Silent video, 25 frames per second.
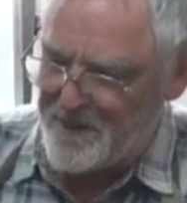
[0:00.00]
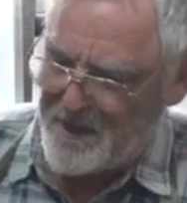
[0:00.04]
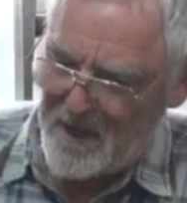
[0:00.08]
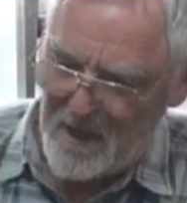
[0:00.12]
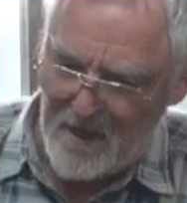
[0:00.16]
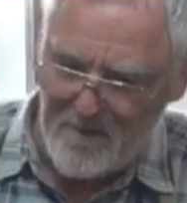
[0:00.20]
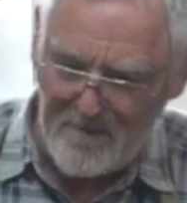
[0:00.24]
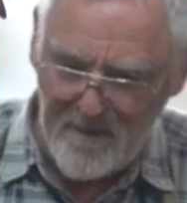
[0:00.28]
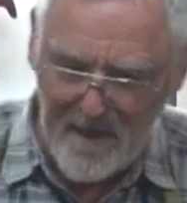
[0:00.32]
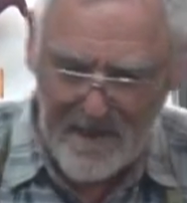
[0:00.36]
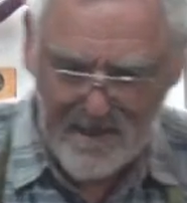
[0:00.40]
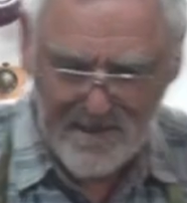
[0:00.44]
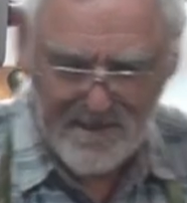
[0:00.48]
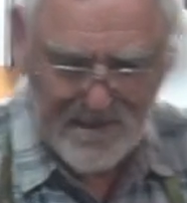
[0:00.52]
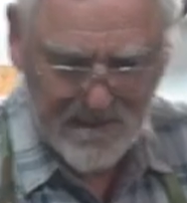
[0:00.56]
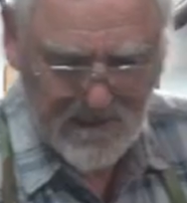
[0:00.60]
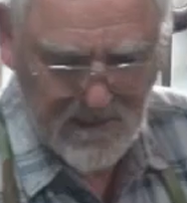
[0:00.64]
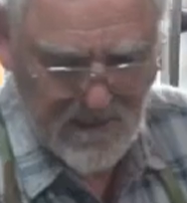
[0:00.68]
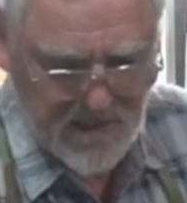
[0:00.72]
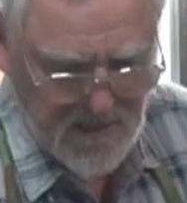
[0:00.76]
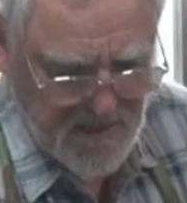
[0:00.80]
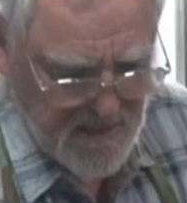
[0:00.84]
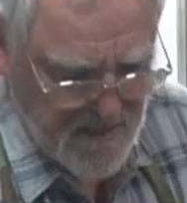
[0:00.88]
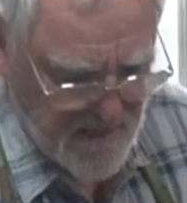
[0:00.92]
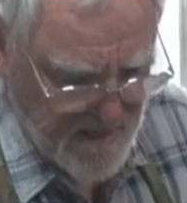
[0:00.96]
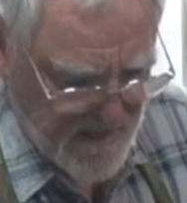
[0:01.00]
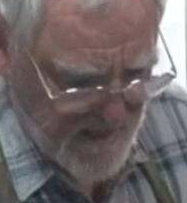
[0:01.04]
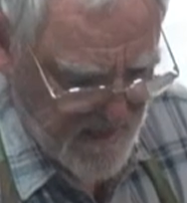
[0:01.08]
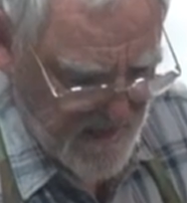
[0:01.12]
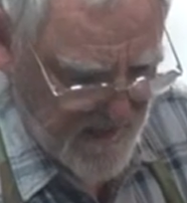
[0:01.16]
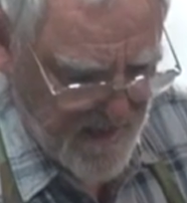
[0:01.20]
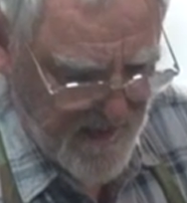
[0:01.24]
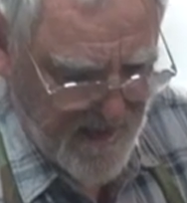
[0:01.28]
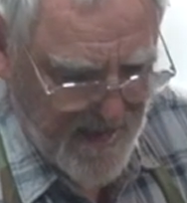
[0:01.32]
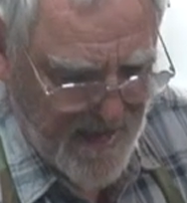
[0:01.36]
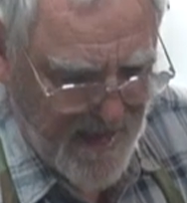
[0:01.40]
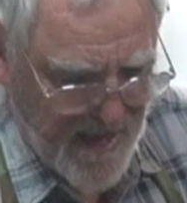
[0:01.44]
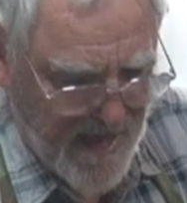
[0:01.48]
Nobex,
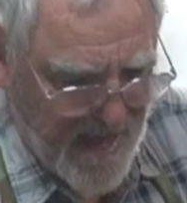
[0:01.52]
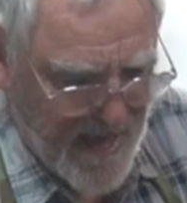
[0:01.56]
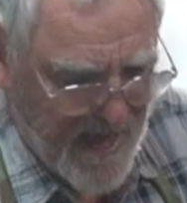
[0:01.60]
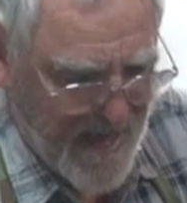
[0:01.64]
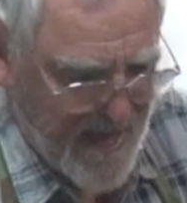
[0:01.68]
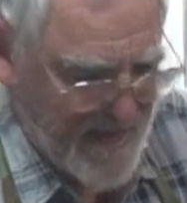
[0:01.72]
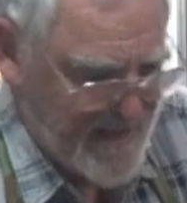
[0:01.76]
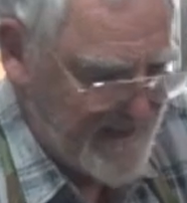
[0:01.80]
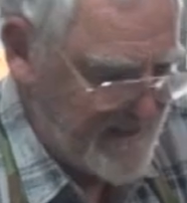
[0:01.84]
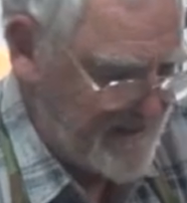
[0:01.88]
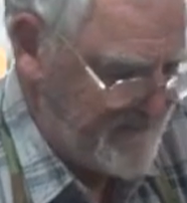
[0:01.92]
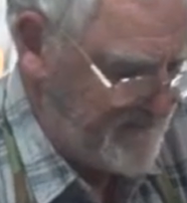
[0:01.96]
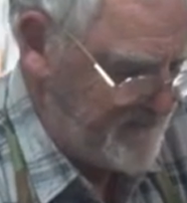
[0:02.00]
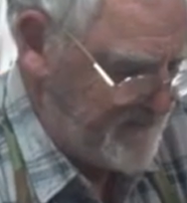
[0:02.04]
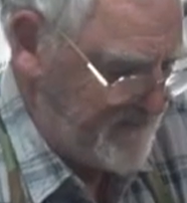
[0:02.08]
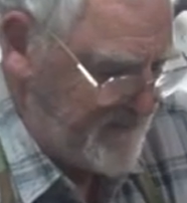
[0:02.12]
and